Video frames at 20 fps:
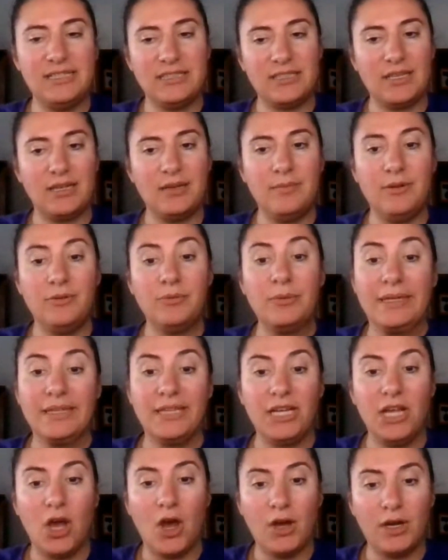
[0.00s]
it's going to be
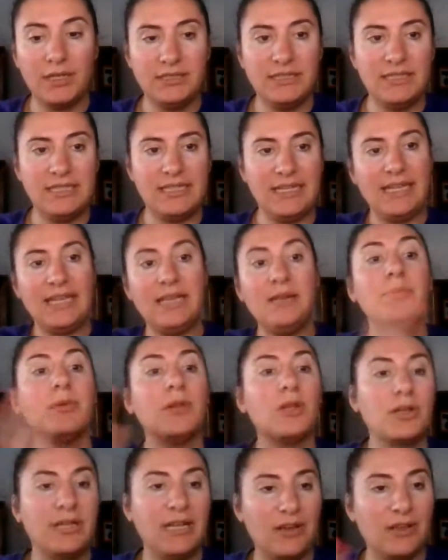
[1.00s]
really hard to keep
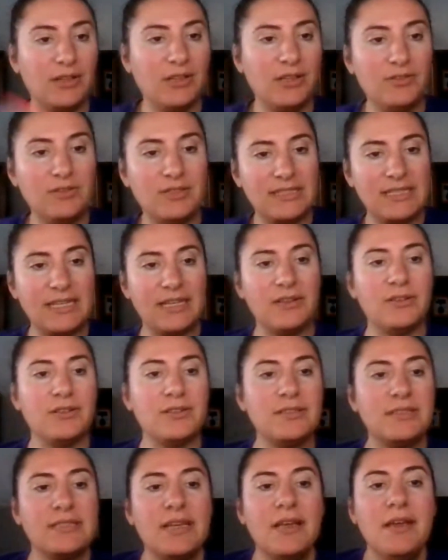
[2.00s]
learning on those
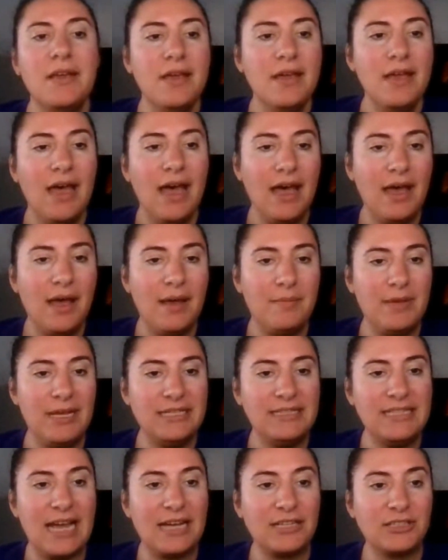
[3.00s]
skills
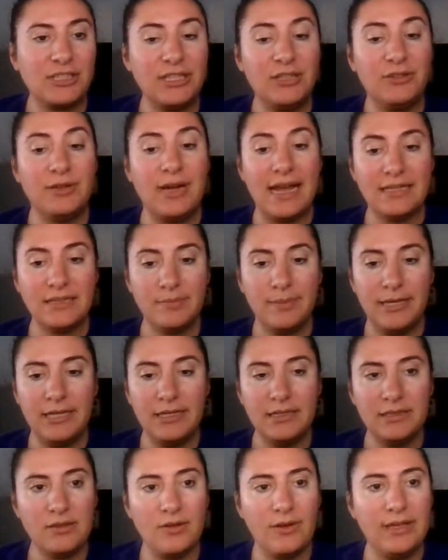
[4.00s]
and to actually grasp
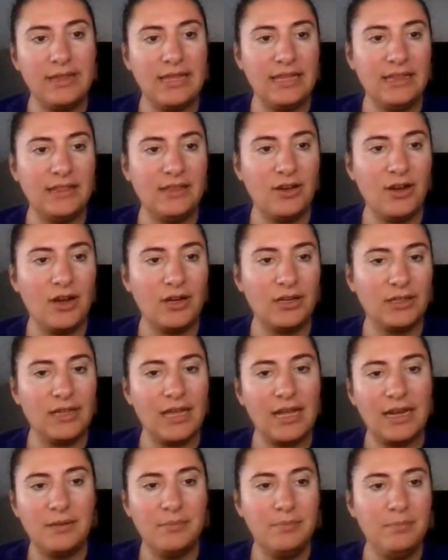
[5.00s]
it. So I think there are a
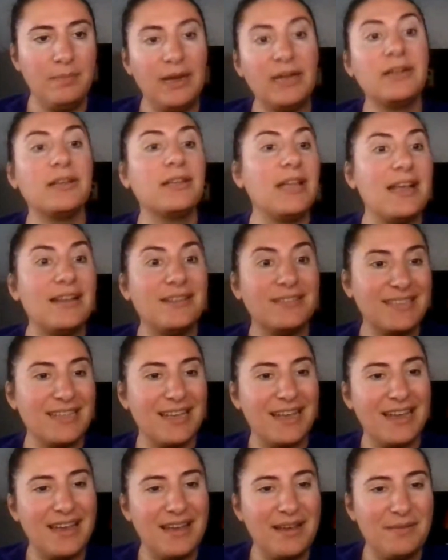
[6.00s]
lot of parallels
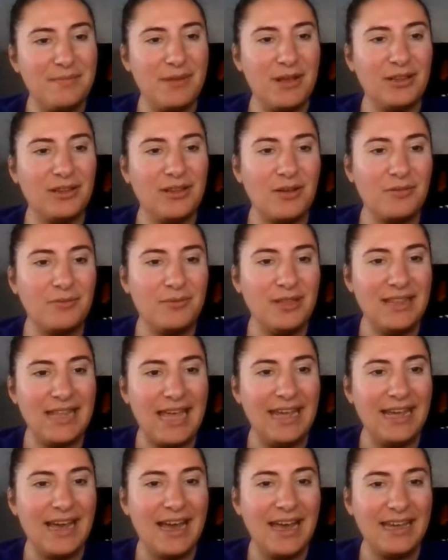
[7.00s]
along with
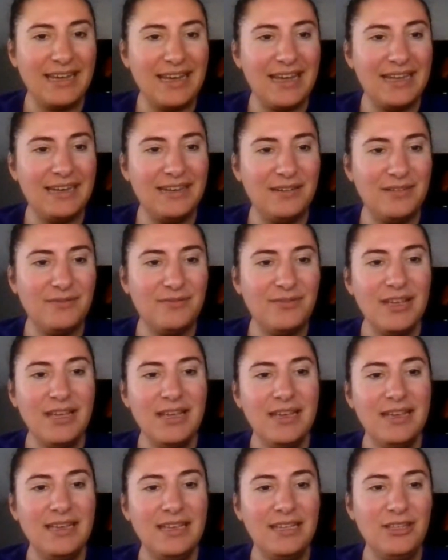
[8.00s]
AI kind of,
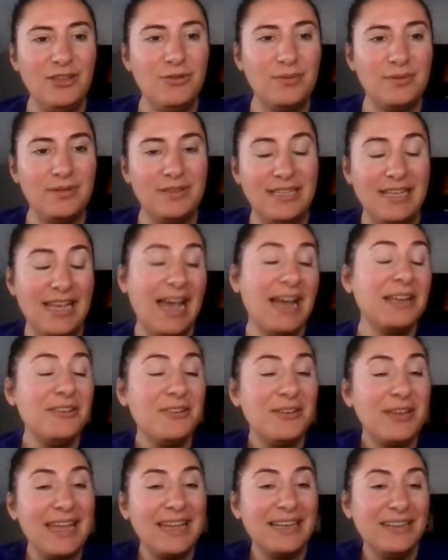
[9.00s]
you
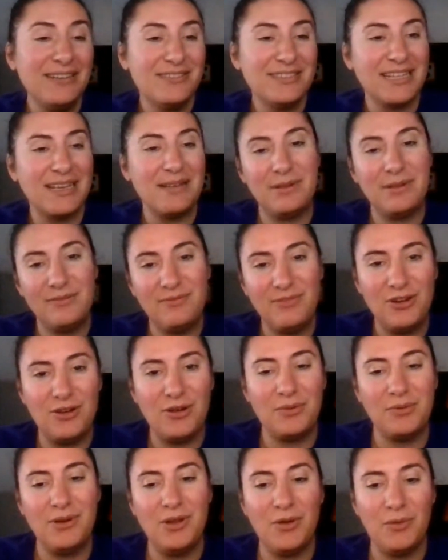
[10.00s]
can use it, but if you
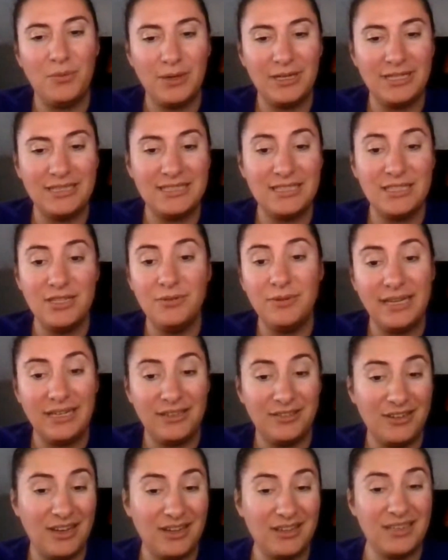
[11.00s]
don't know what it's doing,
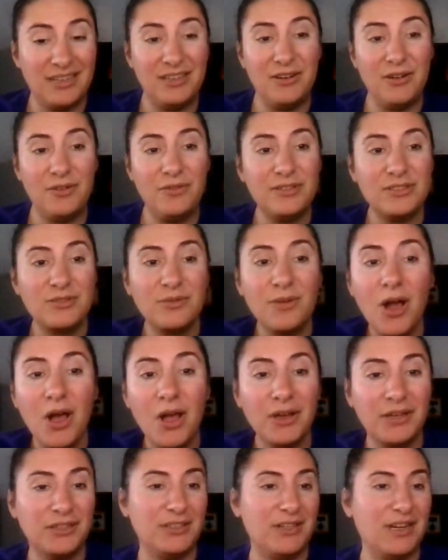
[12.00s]
you're not going to know if it's
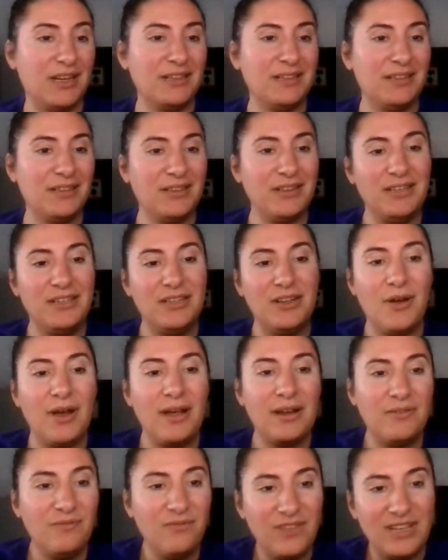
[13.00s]
wrong. You're not going to know
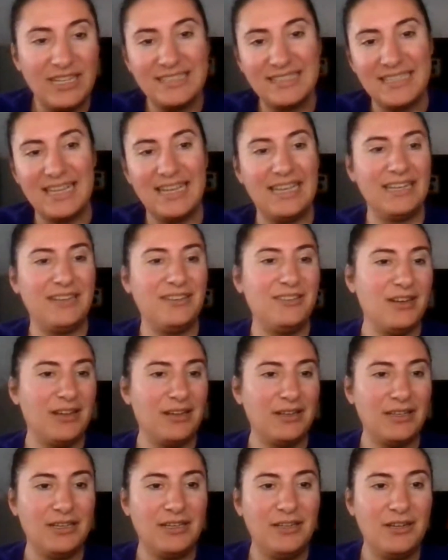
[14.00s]
how to fix it. You're
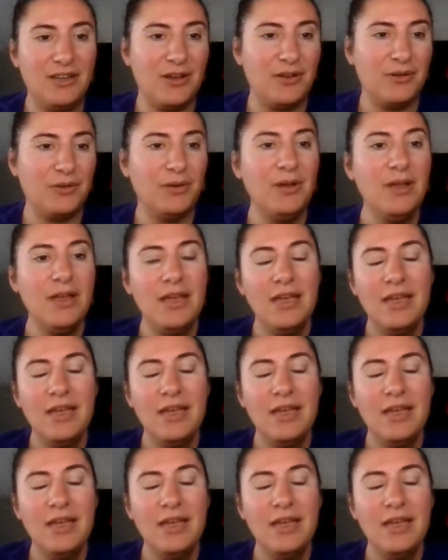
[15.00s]
not going to know